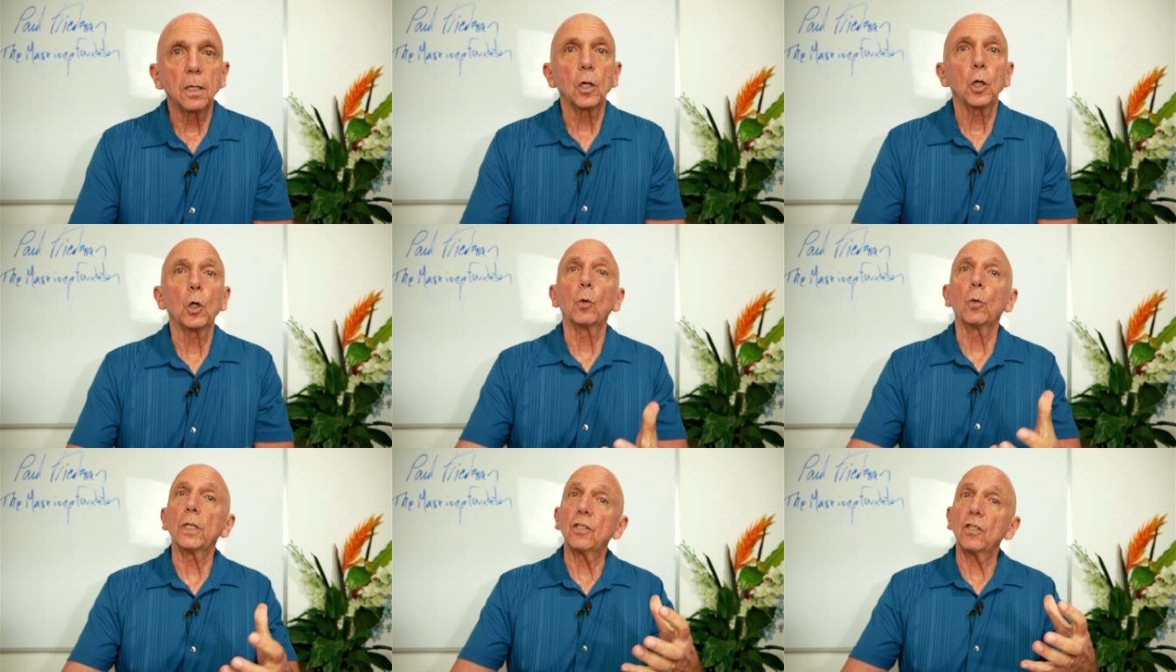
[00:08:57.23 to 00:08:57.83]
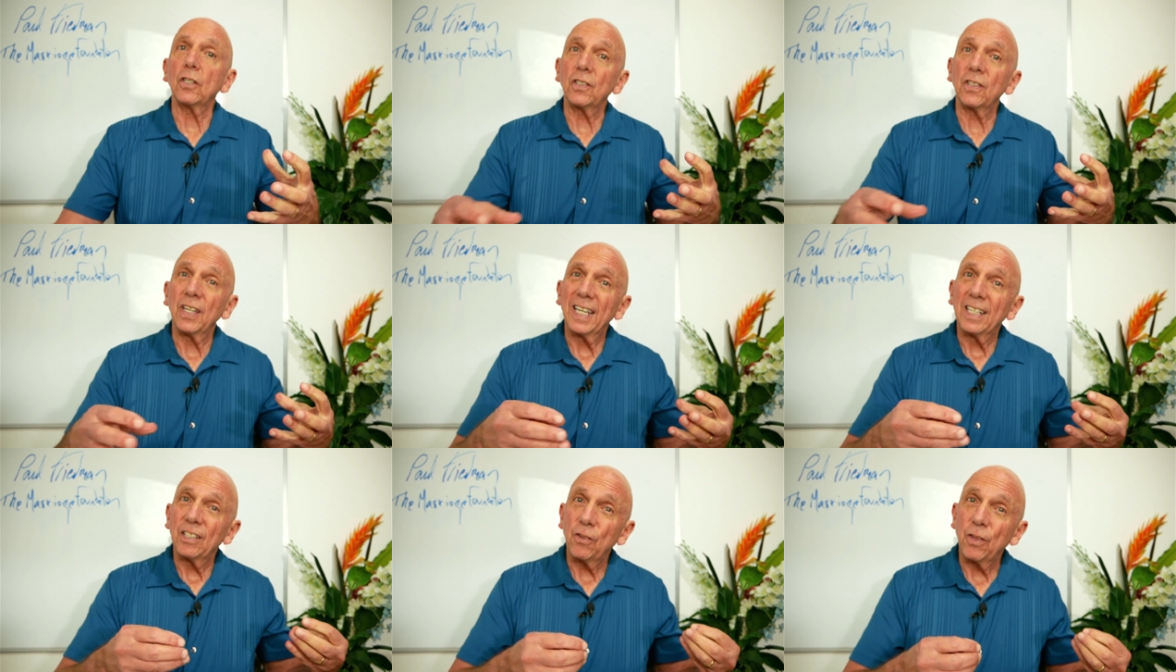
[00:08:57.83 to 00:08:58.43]
which is
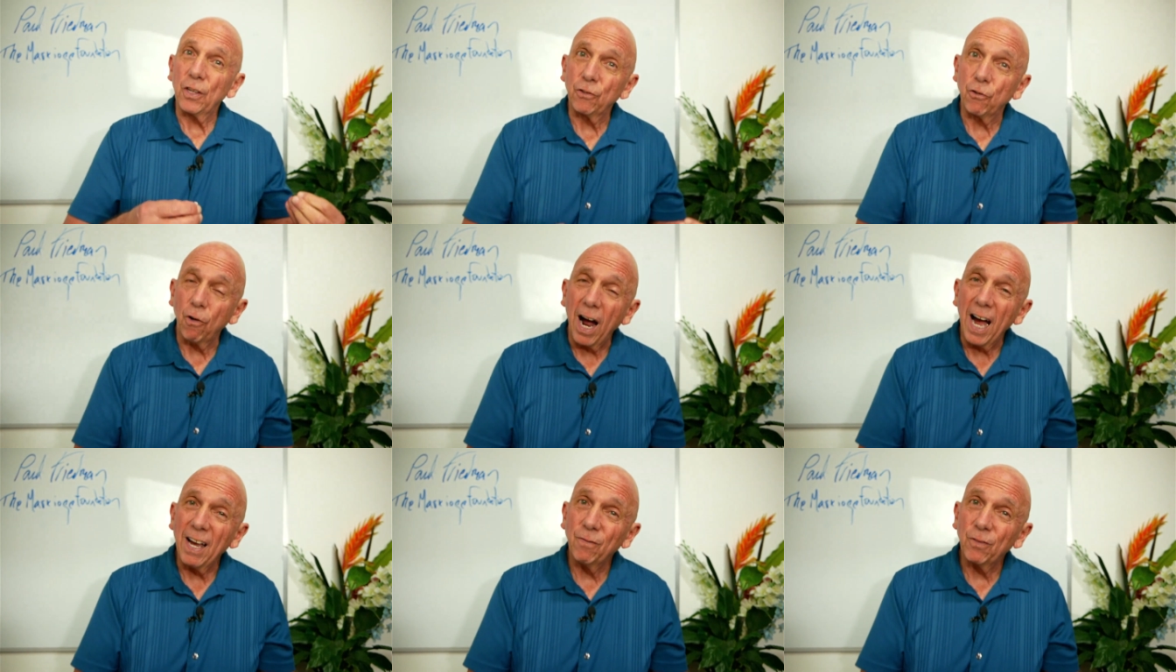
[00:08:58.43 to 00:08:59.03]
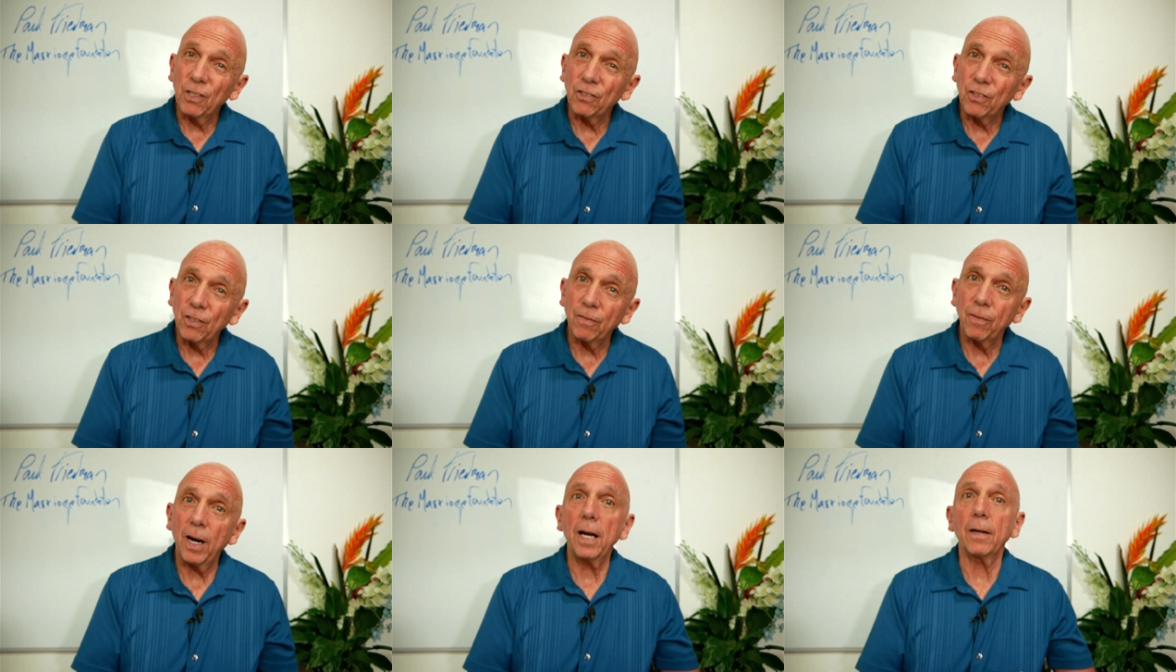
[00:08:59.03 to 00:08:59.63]
the drive to
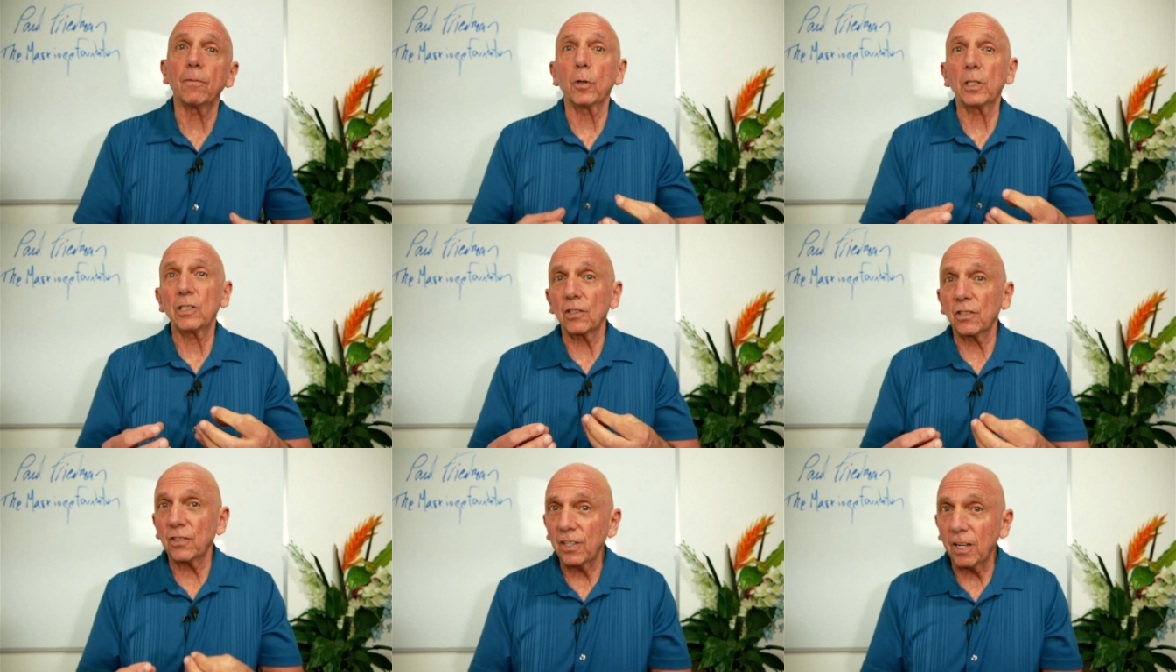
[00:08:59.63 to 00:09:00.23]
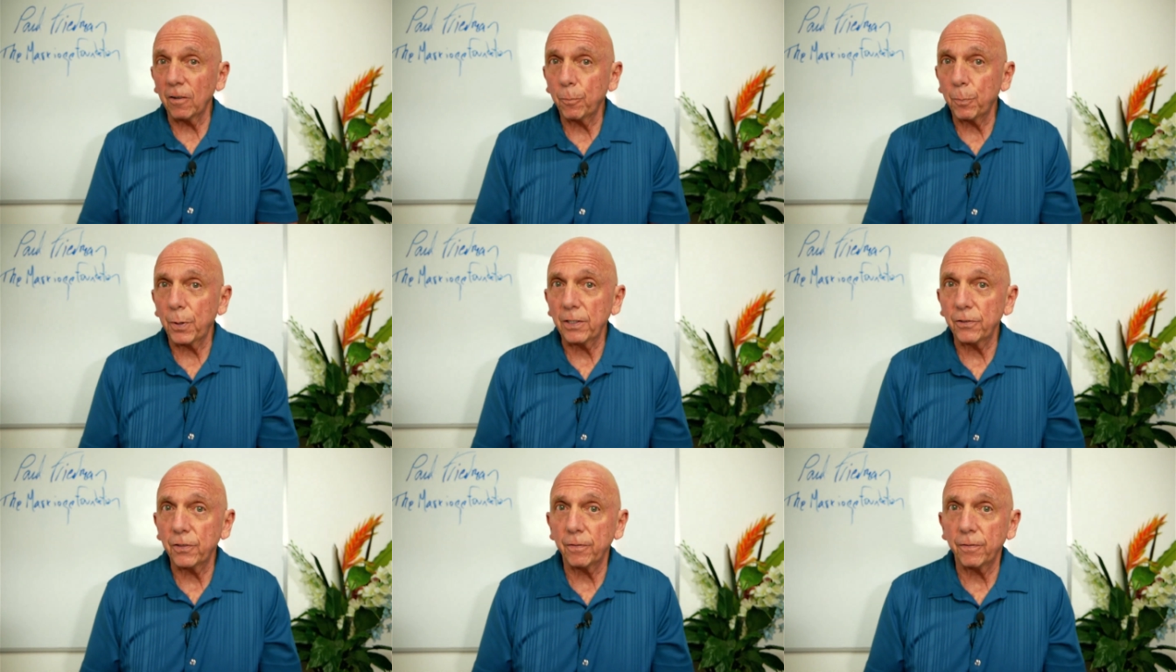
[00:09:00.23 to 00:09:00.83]
survive, which is self
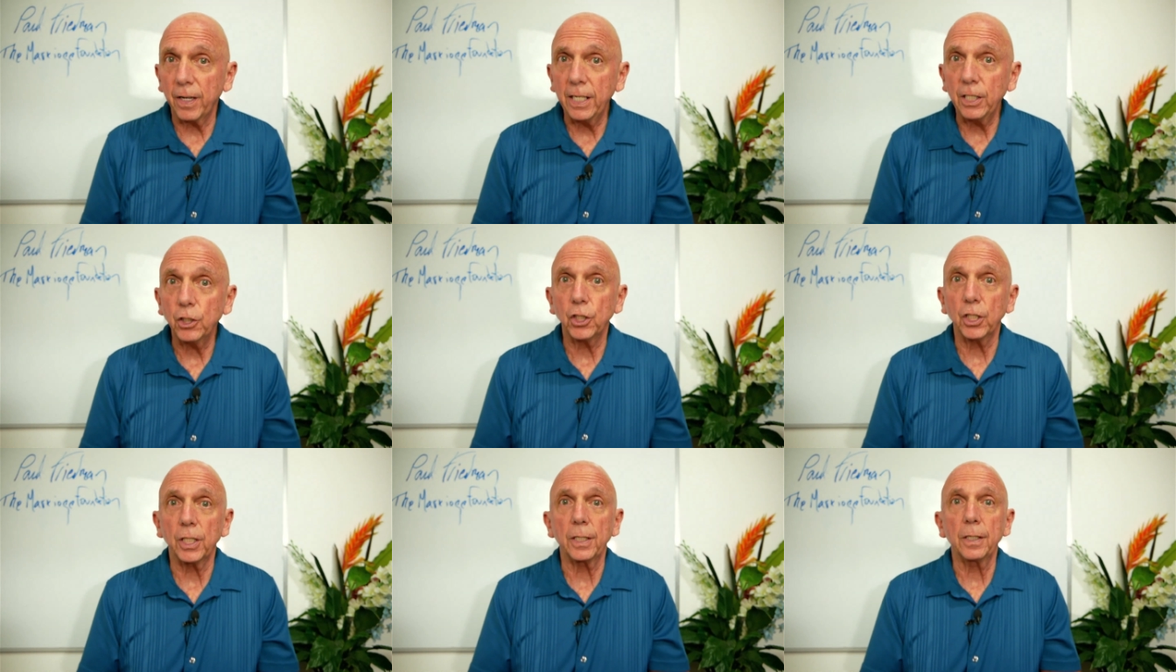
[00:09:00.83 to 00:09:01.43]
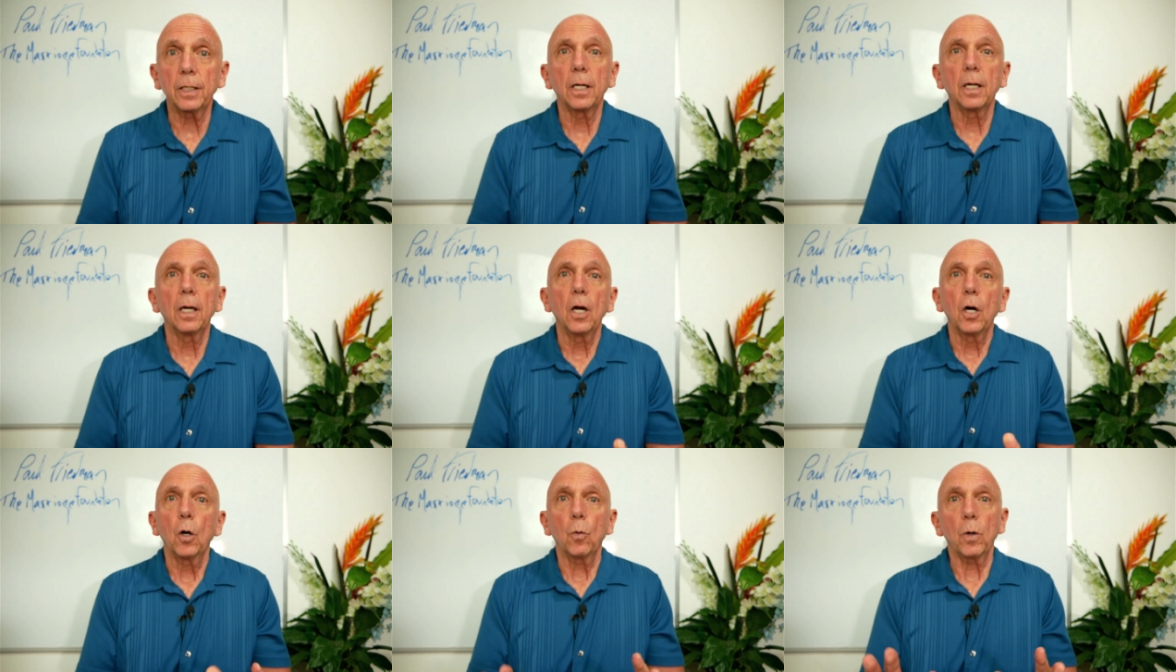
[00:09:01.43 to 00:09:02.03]
preservation,
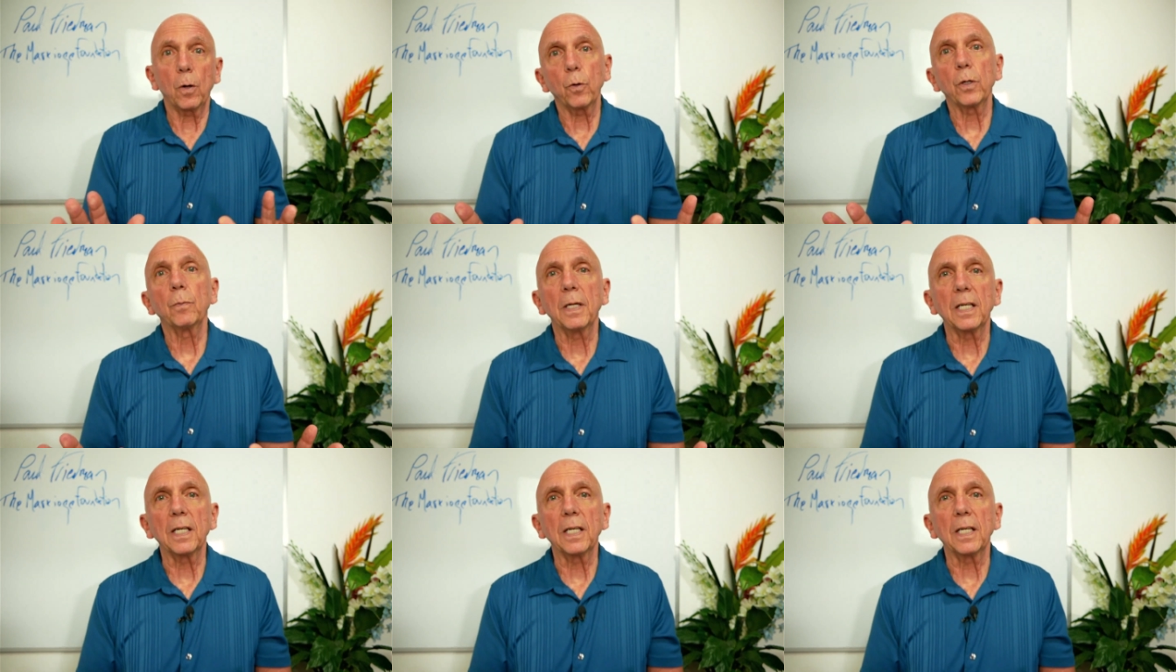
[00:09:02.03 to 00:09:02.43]
well, we'd be a